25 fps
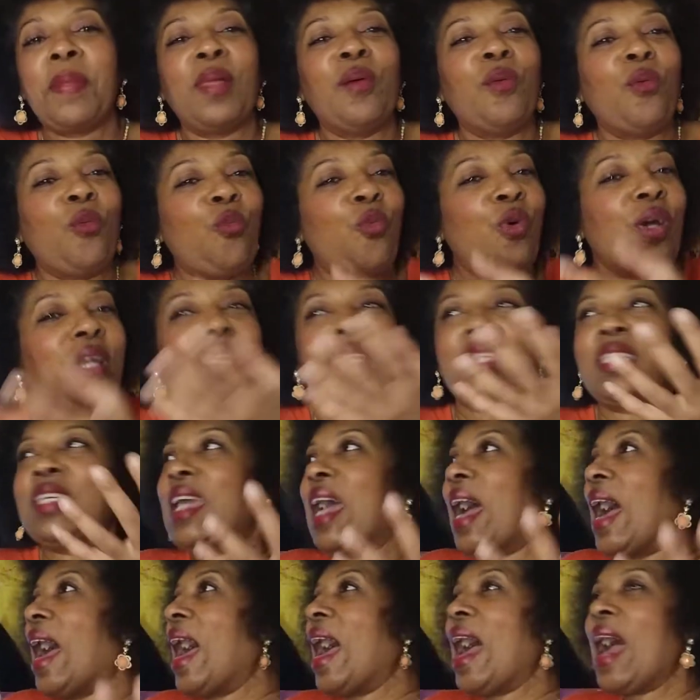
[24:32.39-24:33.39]
What are
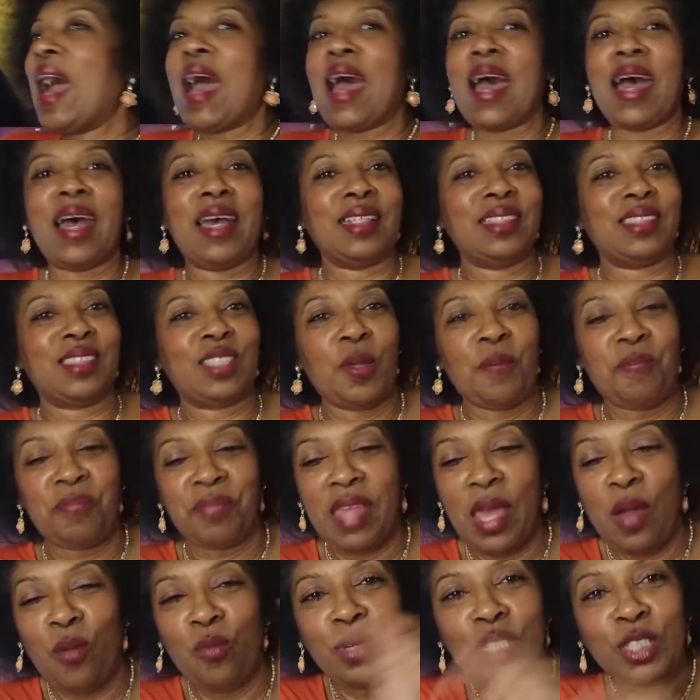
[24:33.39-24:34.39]
the odds
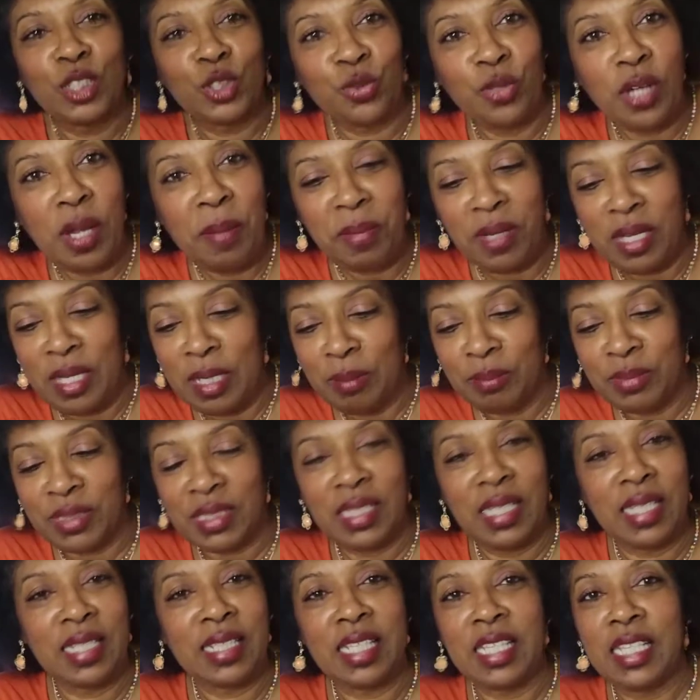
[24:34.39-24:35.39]
that when Trump
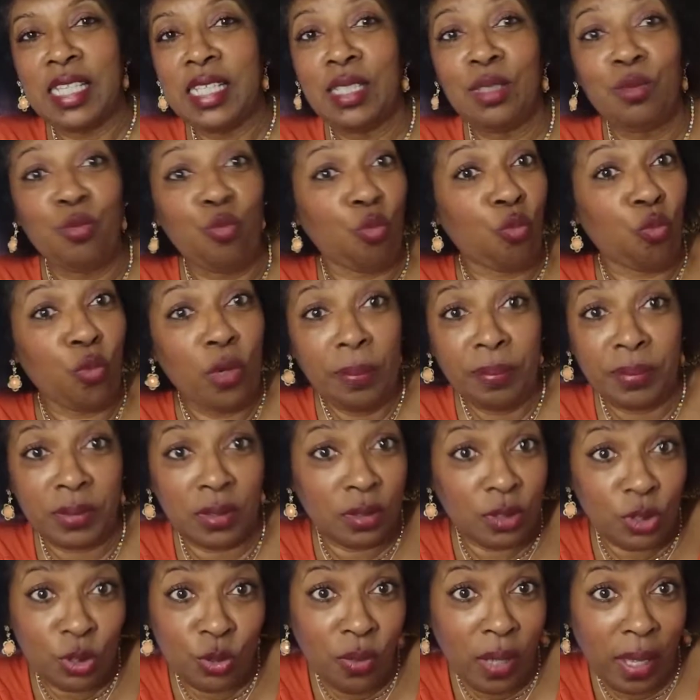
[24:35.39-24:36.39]
comes in, he rips
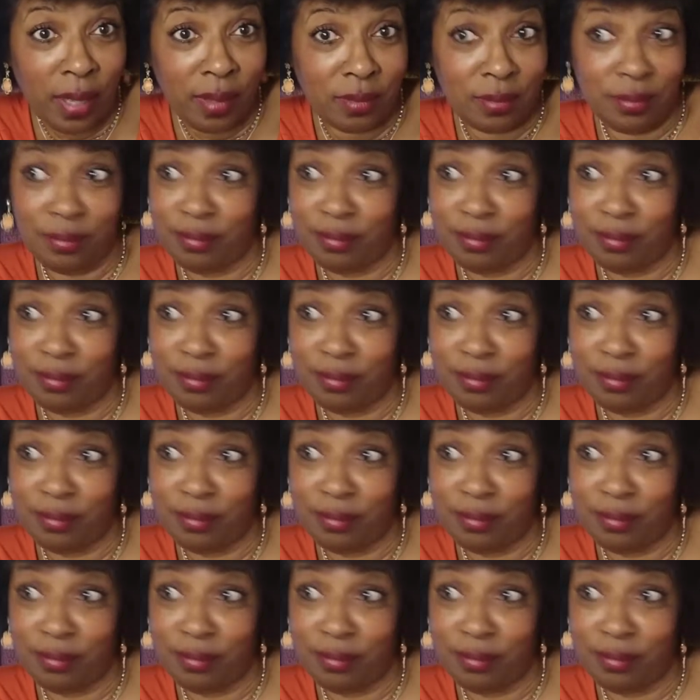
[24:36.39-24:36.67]
a new